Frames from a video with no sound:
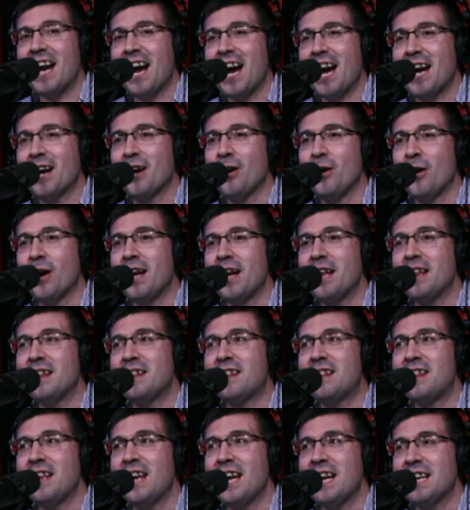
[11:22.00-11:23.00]
I go,
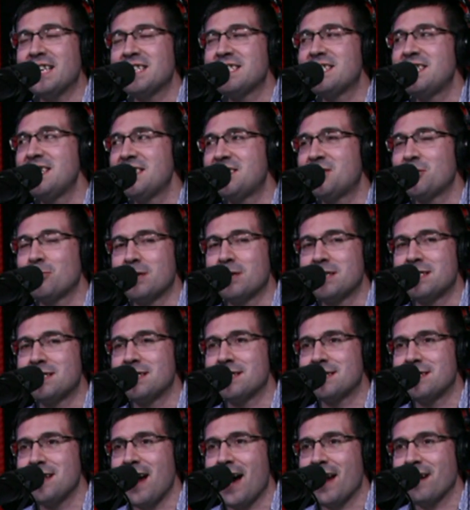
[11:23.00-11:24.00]
is this or is
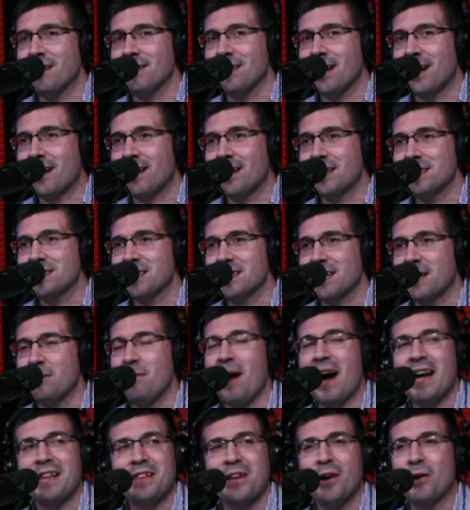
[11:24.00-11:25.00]
this not hilarious? Like, am
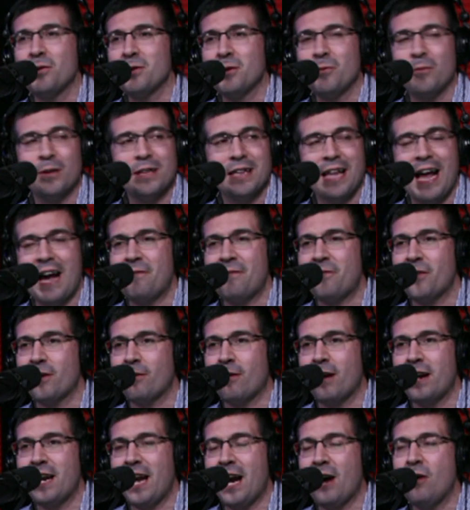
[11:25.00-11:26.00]
I the only one laughing
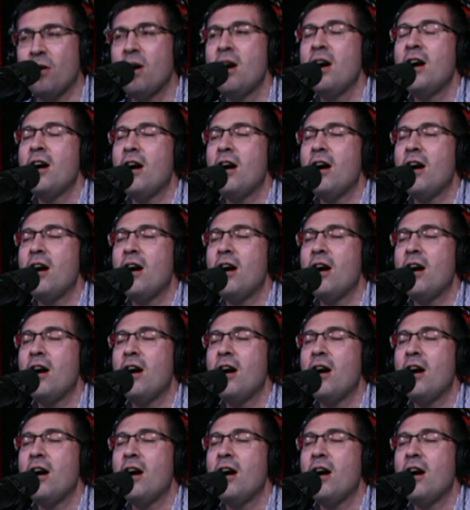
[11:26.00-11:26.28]
right now?